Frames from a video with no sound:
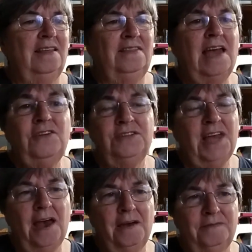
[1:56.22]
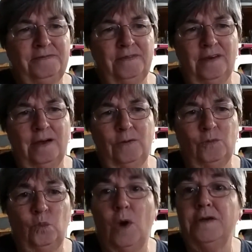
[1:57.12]
they just have
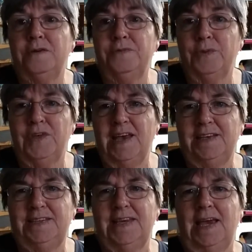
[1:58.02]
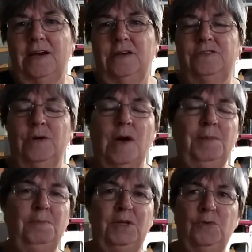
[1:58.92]
wonderful things there. So I
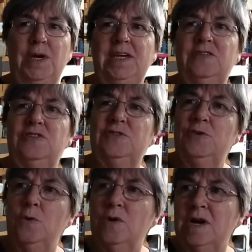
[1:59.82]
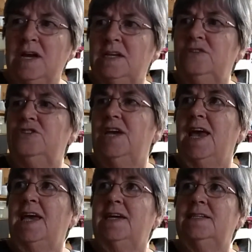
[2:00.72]
mean between storage
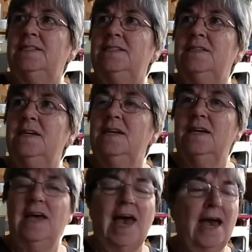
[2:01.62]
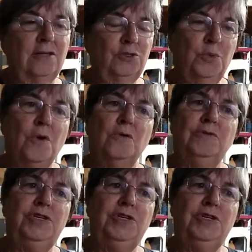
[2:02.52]
and actual